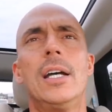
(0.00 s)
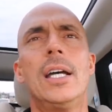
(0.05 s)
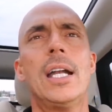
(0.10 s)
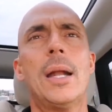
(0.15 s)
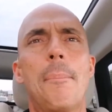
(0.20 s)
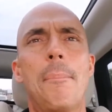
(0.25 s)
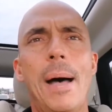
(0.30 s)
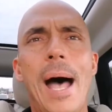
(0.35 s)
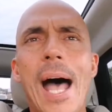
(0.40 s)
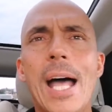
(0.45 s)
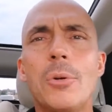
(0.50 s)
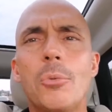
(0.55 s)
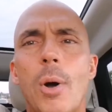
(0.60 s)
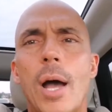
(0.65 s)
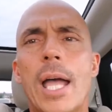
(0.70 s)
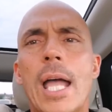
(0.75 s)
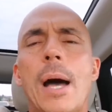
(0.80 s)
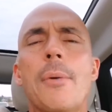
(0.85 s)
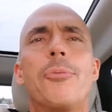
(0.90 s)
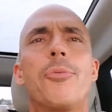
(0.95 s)
in a bad
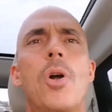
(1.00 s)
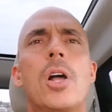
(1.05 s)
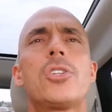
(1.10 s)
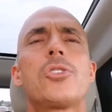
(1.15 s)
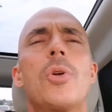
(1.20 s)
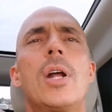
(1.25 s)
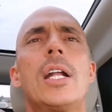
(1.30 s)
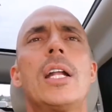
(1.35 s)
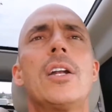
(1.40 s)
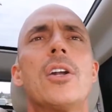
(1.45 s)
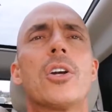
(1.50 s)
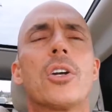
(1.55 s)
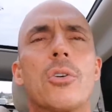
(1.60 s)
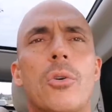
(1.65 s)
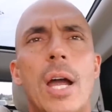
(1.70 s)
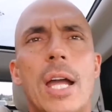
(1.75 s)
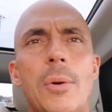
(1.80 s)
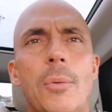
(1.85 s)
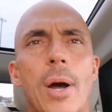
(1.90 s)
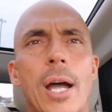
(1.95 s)
way, I'm frustrated in a
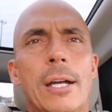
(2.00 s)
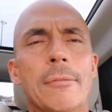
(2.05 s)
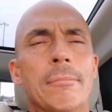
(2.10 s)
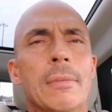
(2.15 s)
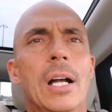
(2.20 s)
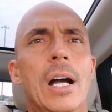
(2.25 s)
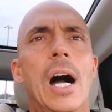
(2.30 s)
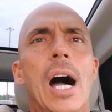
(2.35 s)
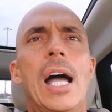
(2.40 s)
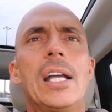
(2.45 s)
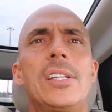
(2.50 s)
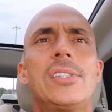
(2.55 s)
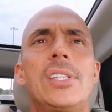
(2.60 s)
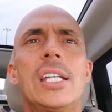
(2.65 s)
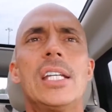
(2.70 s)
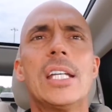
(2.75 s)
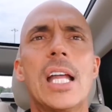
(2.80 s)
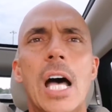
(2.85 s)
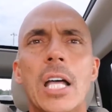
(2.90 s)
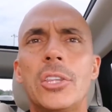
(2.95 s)
great way. I
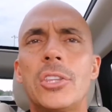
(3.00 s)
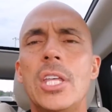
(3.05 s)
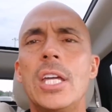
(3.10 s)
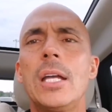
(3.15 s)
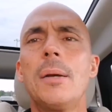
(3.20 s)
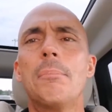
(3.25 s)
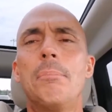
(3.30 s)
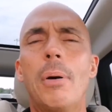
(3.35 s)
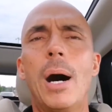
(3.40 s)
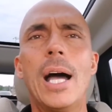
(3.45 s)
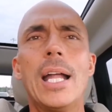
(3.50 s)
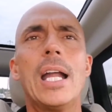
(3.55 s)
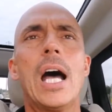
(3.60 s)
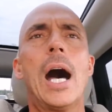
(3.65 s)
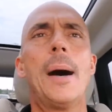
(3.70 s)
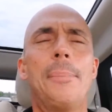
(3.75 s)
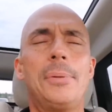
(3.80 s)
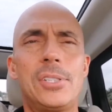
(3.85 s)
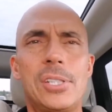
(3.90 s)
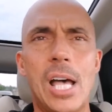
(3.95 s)
see nothing but
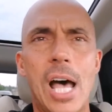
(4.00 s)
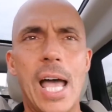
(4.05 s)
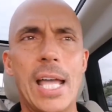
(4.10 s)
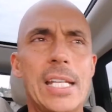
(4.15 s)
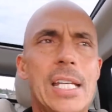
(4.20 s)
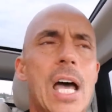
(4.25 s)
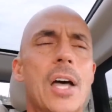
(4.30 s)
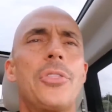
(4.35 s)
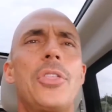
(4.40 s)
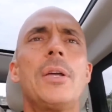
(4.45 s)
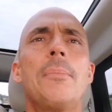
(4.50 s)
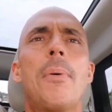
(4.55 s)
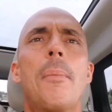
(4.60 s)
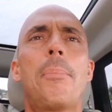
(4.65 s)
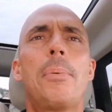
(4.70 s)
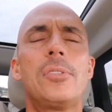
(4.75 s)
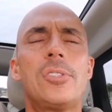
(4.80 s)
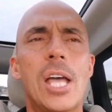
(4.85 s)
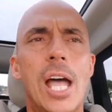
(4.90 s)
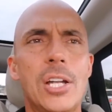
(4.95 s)
upside, nothing
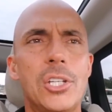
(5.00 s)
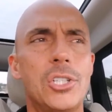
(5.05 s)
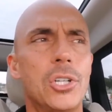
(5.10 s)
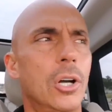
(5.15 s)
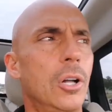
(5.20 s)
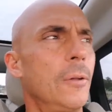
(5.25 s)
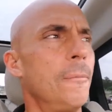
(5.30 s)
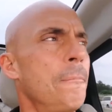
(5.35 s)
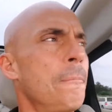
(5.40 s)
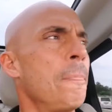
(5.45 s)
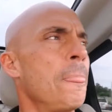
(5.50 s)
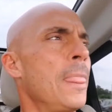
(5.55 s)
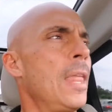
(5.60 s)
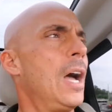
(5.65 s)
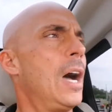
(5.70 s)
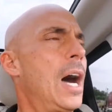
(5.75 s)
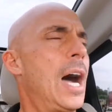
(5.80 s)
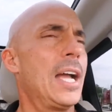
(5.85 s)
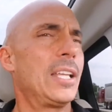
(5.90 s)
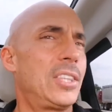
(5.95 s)
but potential.
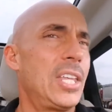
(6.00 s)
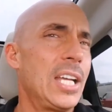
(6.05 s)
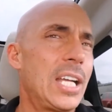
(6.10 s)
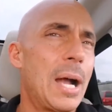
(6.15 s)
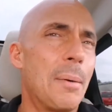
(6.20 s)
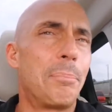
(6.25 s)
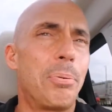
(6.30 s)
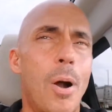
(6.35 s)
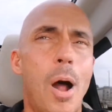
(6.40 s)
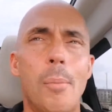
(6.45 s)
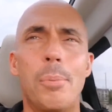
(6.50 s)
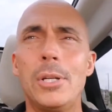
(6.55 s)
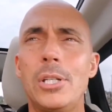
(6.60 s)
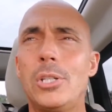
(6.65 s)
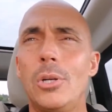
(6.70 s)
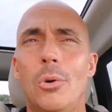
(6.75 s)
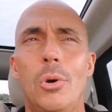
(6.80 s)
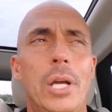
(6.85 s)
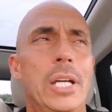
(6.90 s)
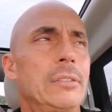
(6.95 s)
I think I'm probably
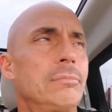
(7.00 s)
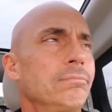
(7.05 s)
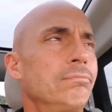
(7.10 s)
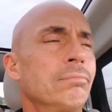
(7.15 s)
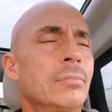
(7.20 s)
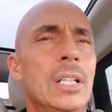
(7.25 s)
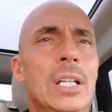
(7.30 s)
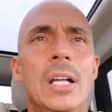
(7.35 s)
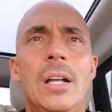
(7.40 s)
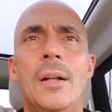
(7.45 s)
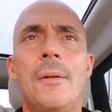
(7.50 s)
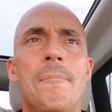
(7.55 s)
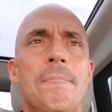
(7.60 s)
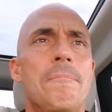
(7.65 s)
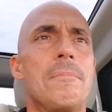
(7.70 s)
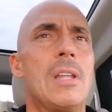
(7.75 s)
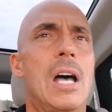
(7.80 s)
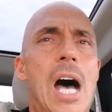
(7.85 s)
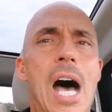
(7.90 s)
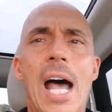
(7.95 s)
doing,
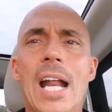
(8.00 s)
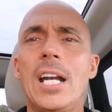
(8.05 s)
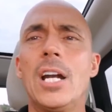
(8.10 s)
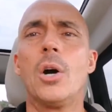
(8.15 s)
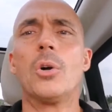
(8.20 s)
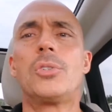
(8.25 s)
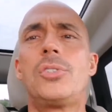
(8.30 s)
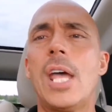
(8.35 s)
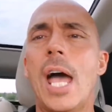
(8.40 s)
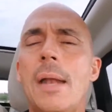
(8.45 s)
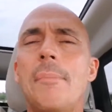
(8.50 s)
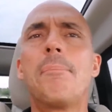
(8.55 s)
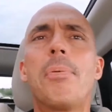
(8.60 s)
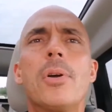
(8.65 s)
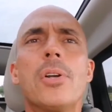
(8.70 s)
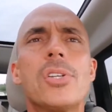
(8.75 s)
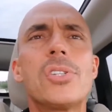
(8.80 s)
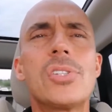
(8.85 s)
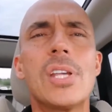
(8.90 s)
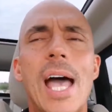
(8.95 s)
I don't know,
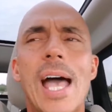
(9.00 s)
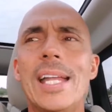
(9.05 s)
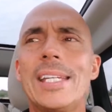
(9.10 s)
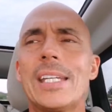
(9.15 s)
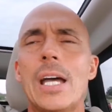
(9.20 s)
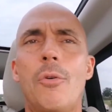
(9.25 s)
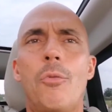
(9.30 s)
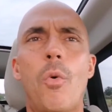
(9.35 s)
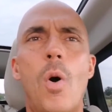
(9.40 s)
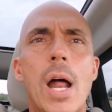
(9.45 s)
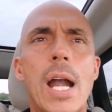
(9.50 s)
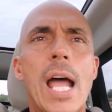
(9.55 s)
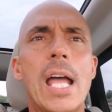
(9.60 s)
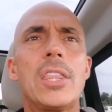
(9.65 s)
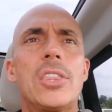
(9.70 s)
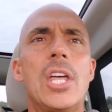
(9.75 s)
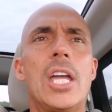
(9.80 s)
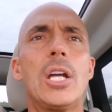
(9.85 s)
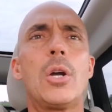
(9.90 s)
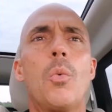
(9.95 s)
10% of what I
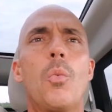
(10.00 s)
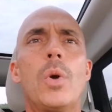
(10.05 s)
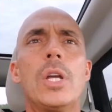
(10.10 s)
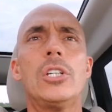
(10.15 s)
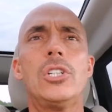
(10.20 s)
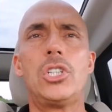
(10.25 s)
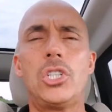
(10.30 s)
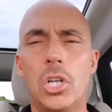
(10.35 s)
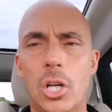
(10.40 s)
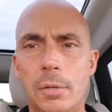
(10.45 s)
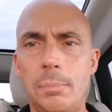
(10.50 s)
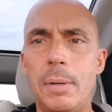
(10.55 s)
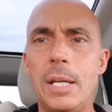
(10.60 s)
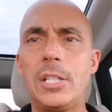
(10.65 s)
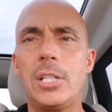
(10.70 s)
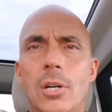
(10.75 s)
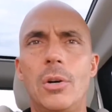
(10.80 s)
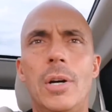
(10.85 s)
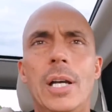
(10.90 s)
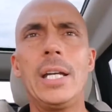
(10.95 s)
think we should
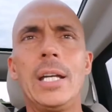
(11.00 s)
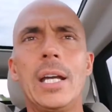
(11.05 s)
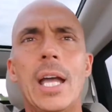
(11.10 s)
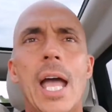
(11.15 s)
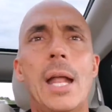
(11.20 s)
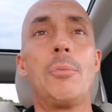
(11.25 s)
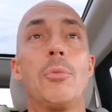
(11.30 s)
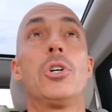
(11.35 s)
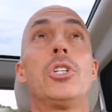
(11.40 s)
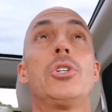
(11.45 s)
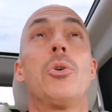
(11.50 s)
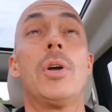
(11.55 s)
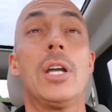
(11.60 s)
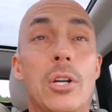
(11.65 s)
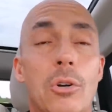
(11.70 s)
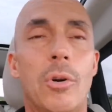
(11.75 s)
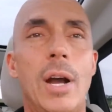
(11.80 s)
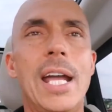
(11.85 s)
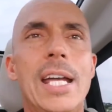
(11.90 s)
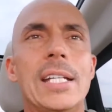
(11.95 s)
be doing, and we're
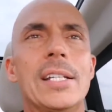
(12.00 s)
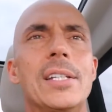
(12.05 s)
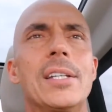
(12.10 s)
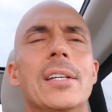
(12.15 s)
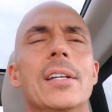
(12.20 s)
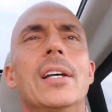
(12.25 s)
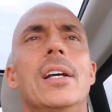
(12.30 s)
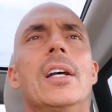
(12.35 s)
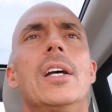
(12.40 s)
doing great.